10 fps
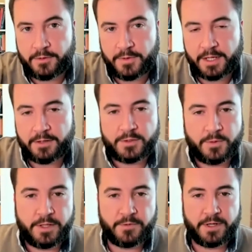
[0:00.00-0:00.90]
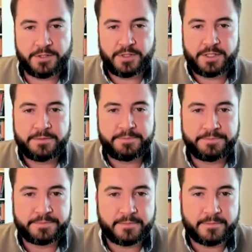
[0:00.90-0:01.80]
to the year twenty-three hundred.
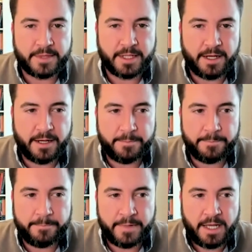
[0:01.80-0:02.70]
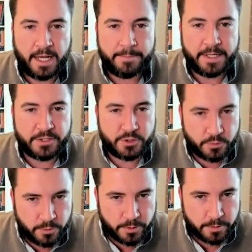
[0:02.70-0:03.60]
Um, I'm not
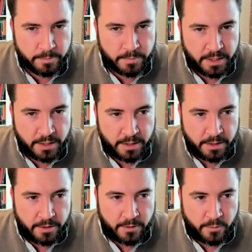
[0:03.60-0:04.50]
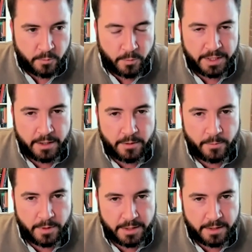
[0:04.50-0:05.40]
sure we
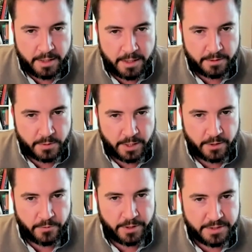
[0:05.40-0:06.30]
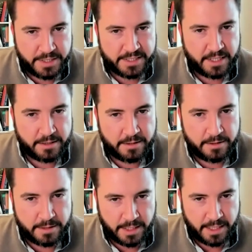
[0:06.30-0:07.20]
know what the year twenty-three hundred is going to
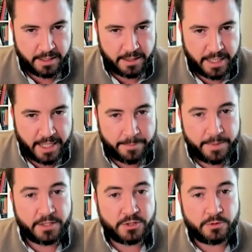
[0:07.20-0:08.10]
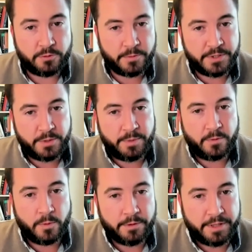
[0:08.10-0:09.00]
look like. And I'm not sure we should
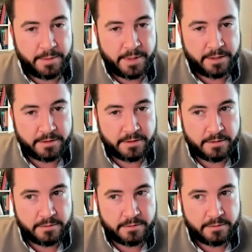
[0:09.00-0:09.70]
be worried about